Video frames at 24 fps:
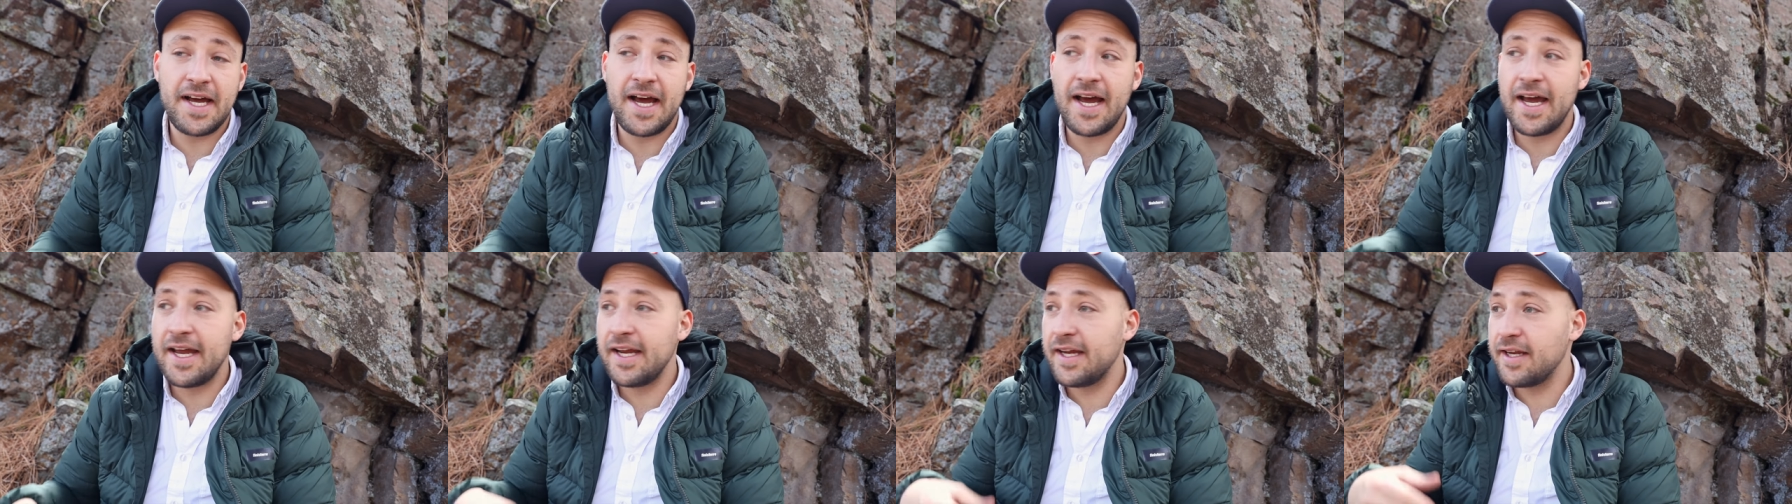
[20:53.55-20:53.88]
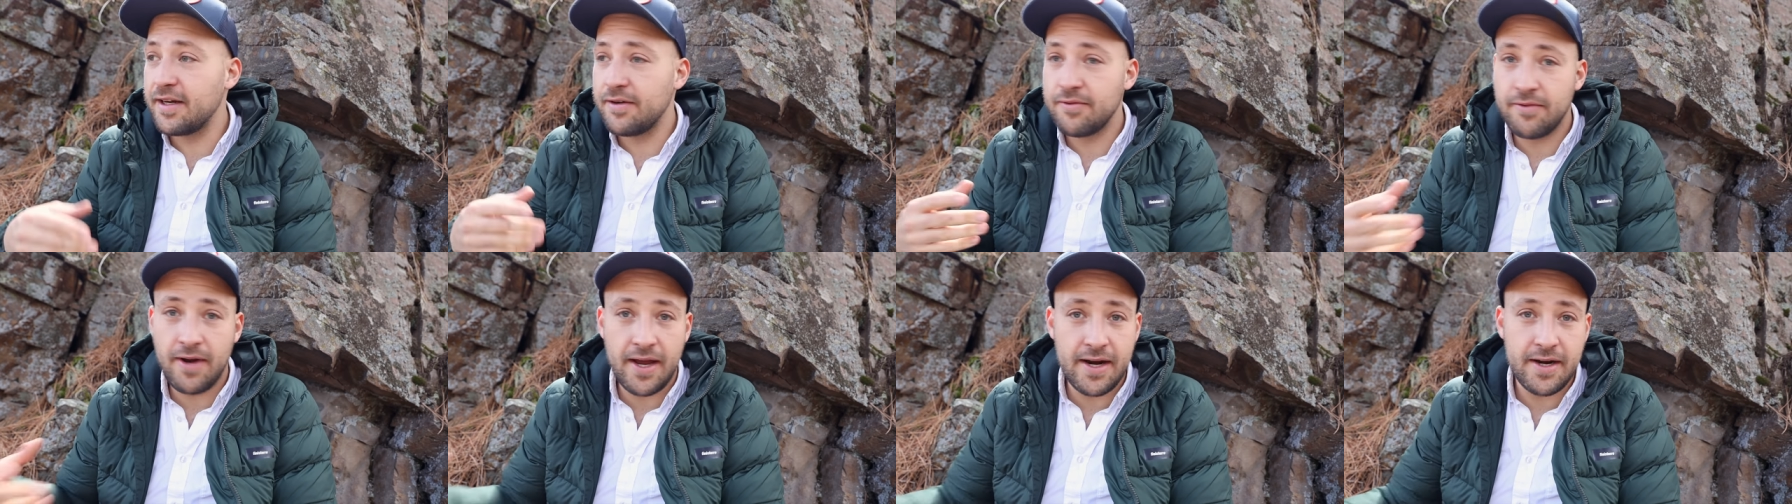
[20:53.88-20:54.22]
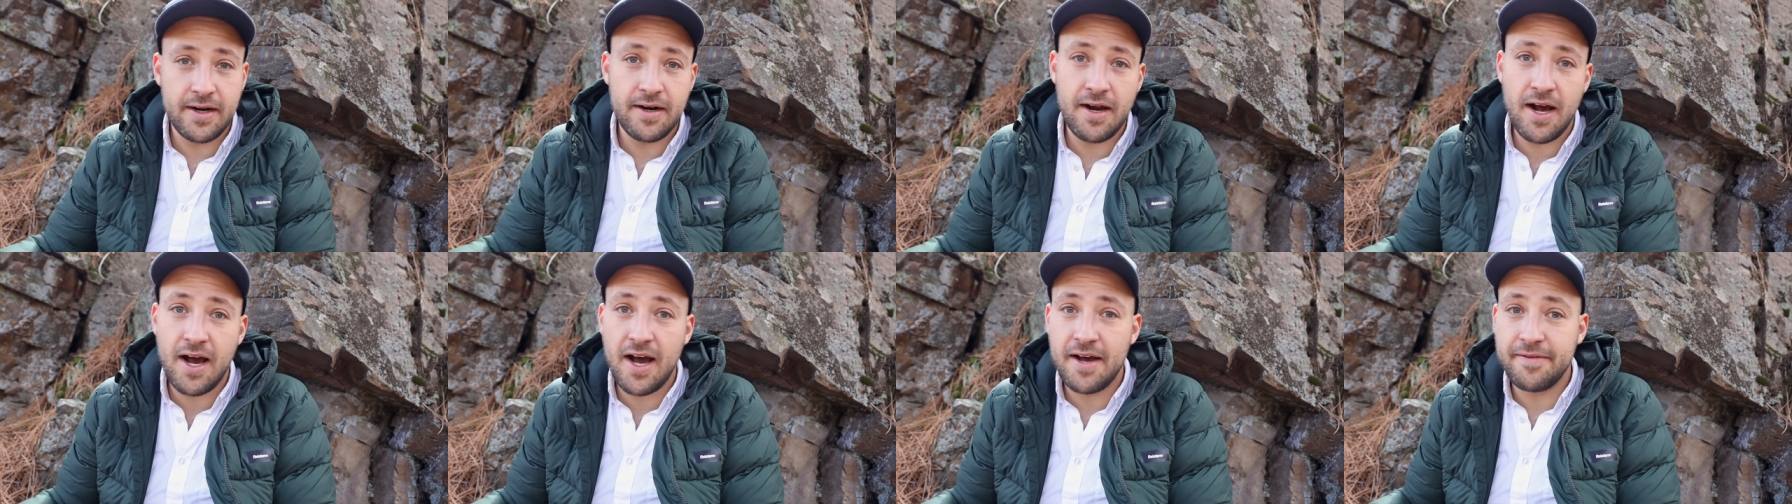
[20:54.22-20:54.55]
I can write
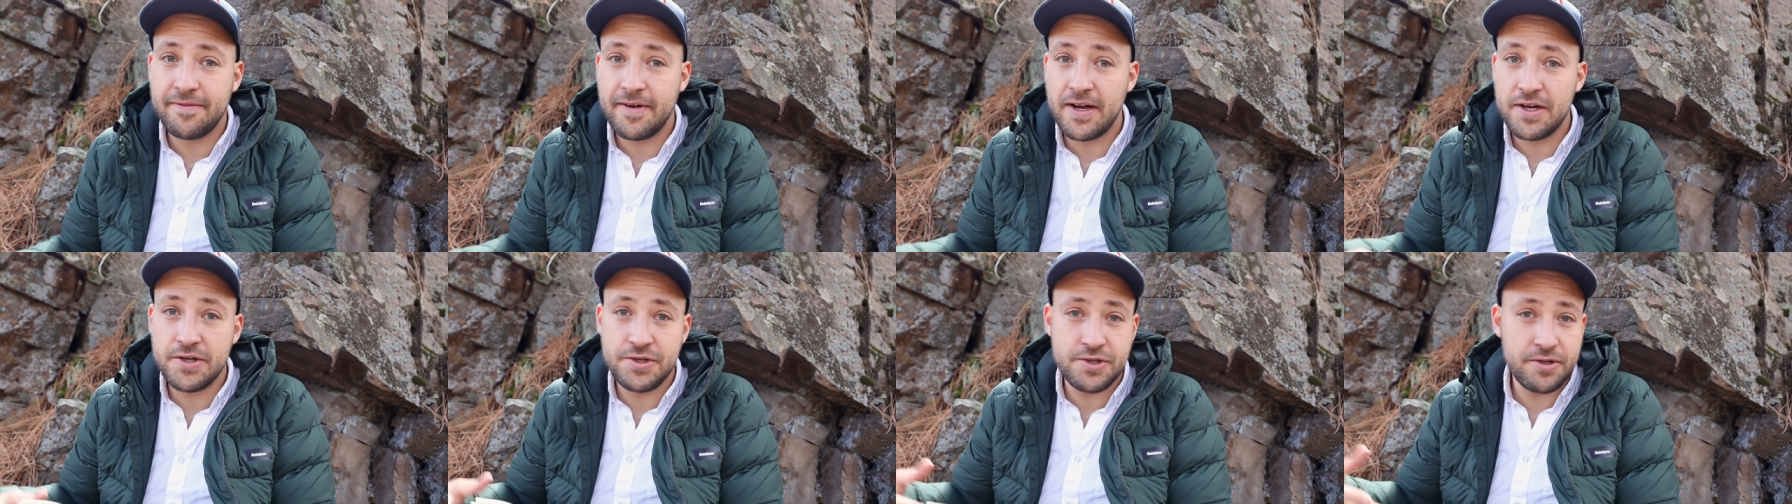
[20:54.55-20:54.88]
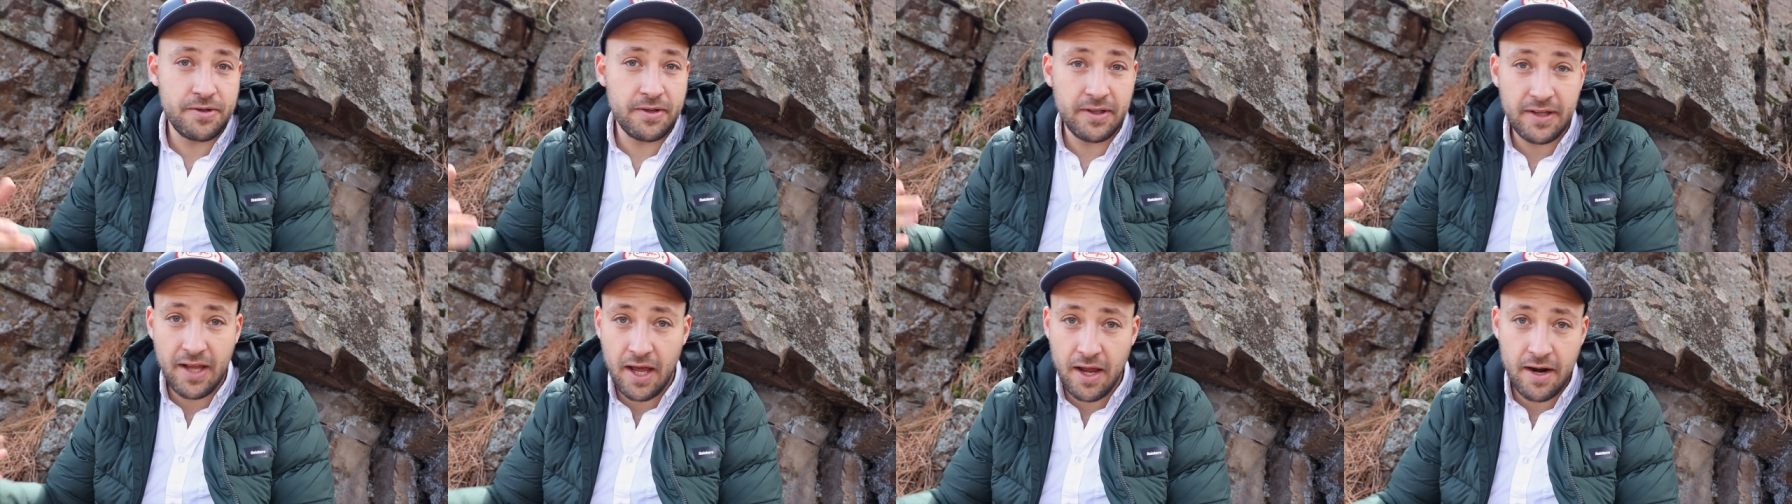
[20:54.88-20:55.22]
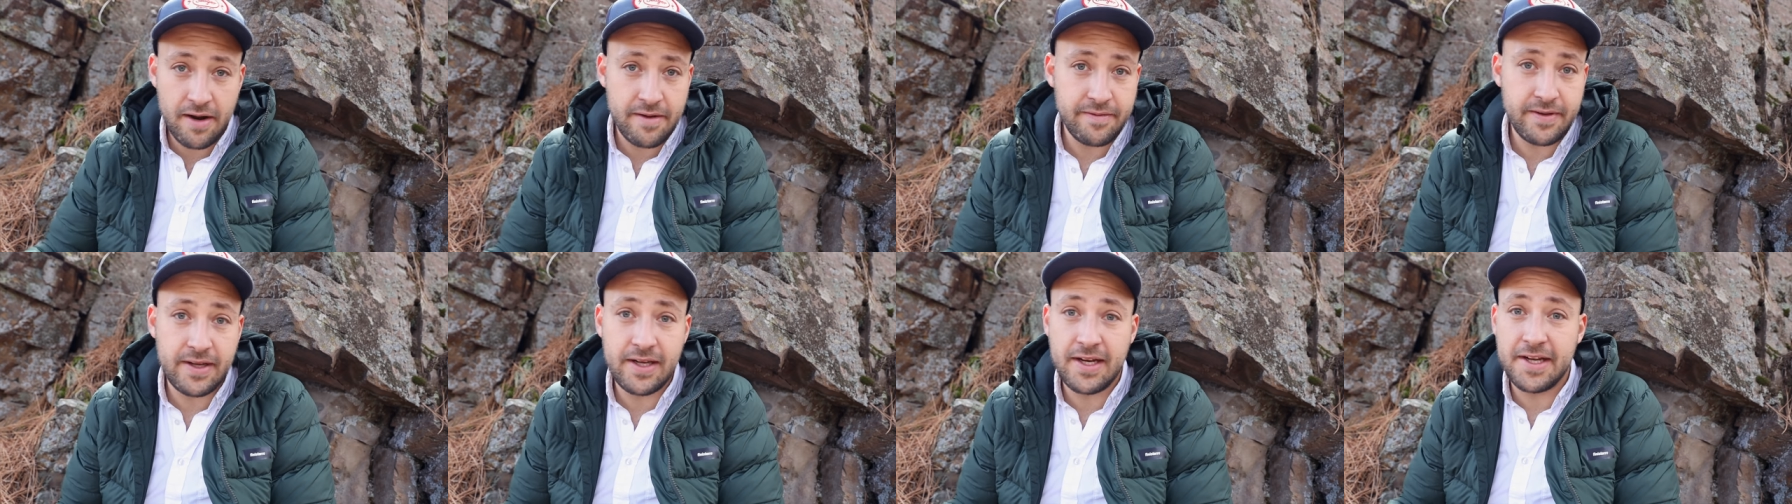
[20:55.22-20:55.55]
it off, I shoot a lot
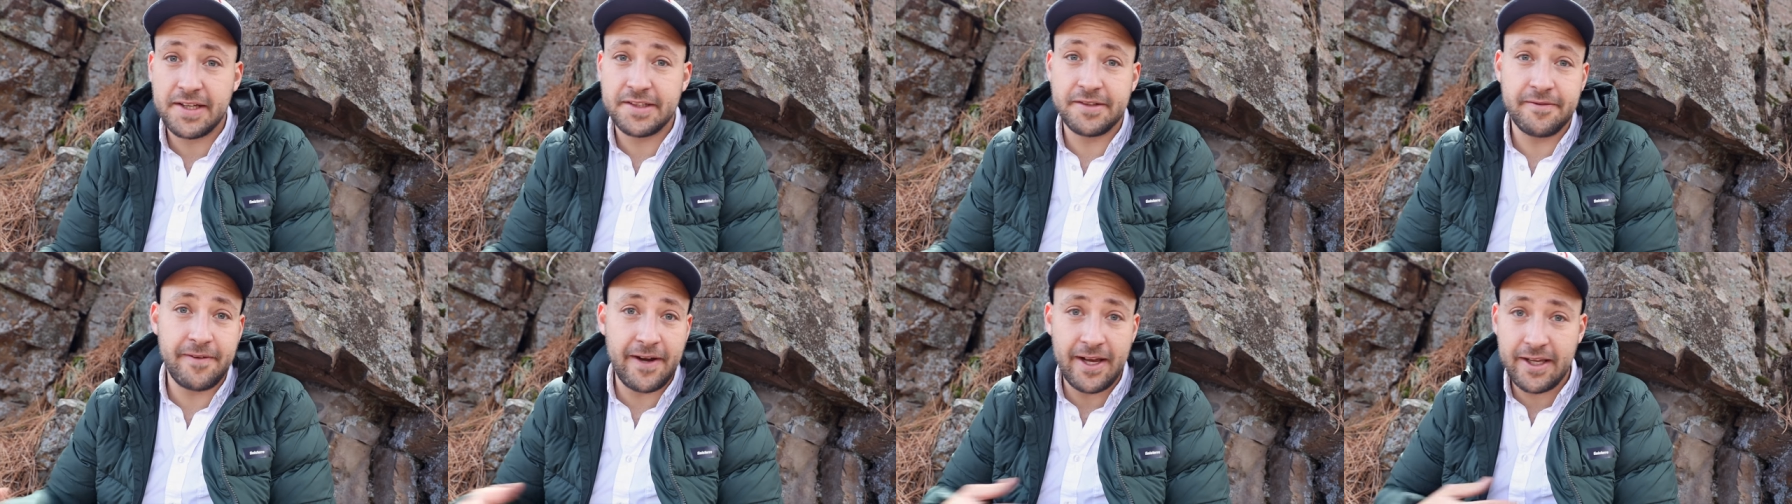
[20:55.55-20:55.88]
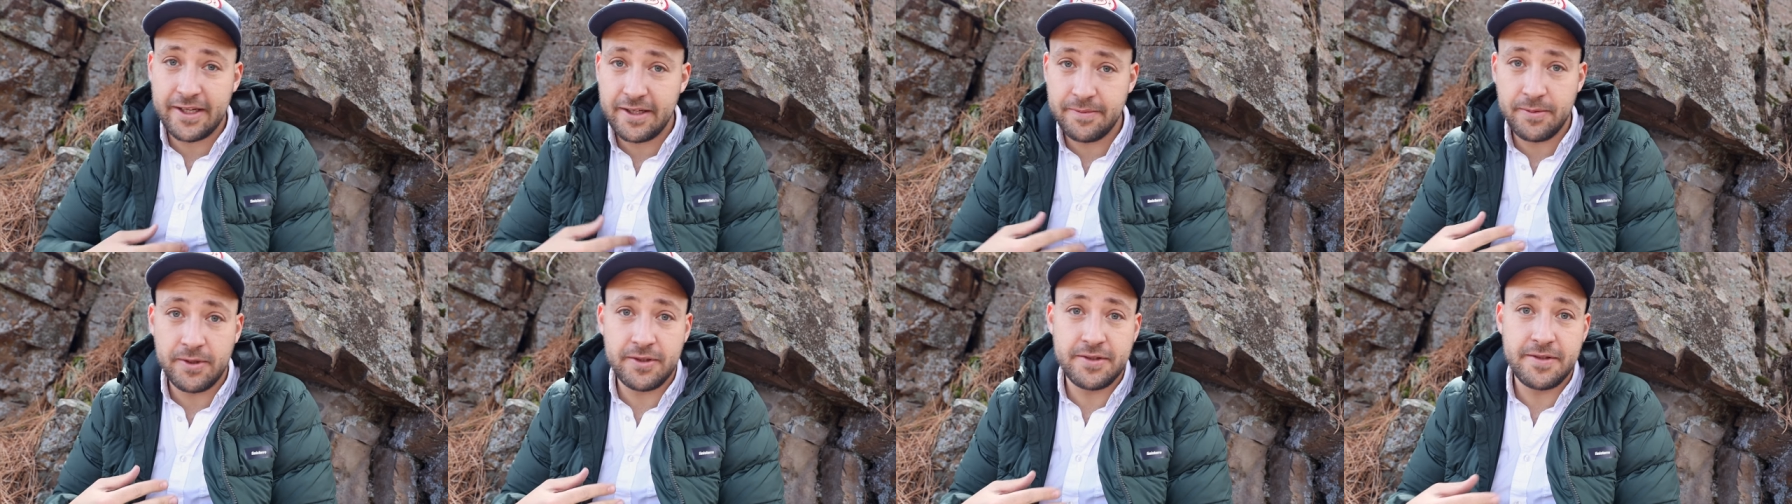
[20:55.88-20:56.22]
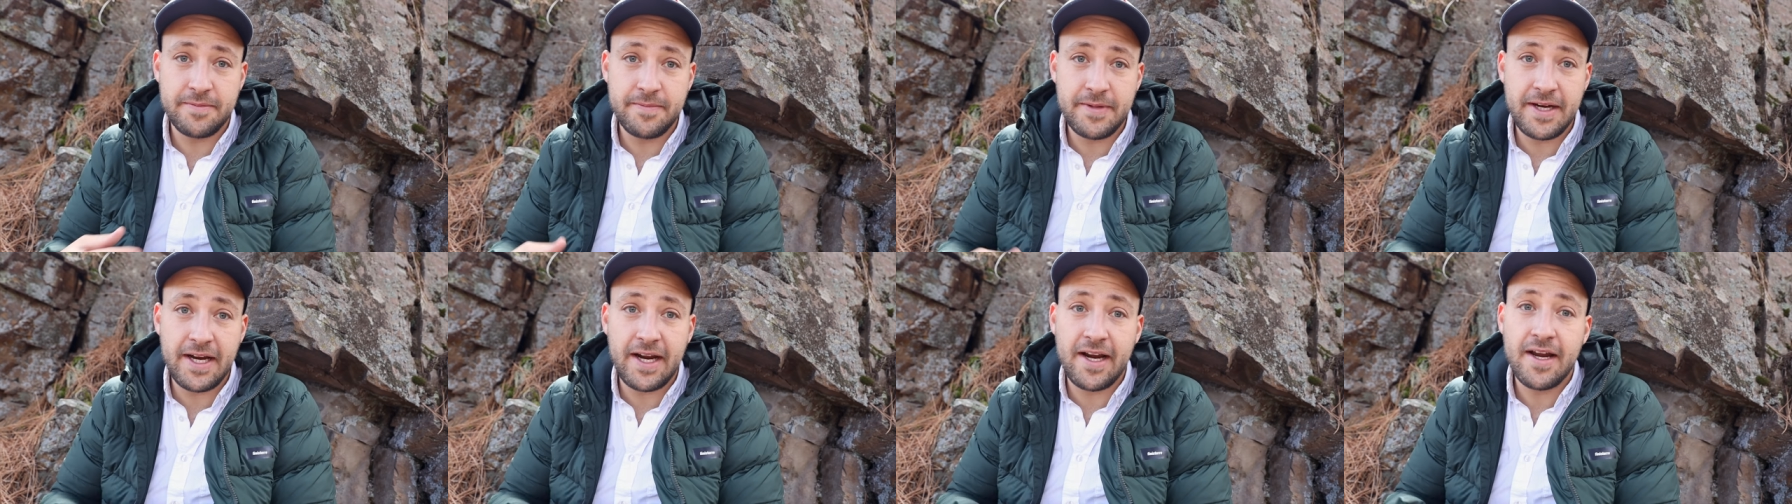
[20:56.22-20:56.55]
of it, it's valuable
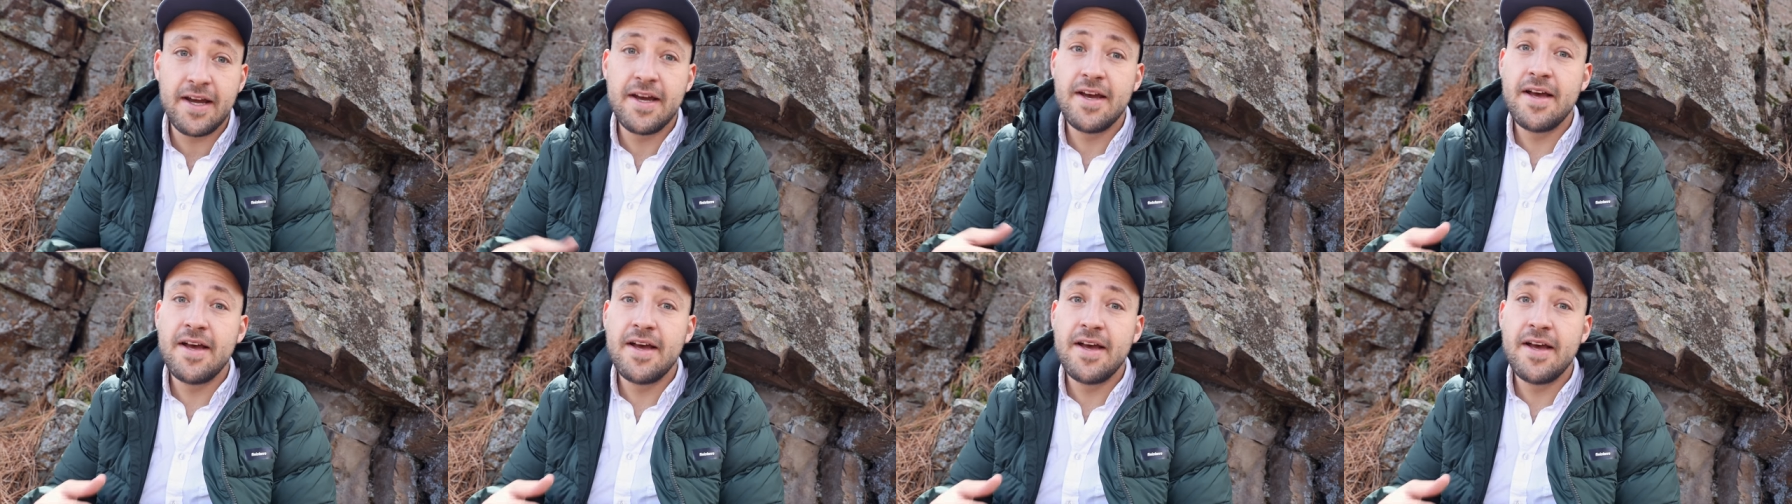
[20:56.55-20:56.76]
to me.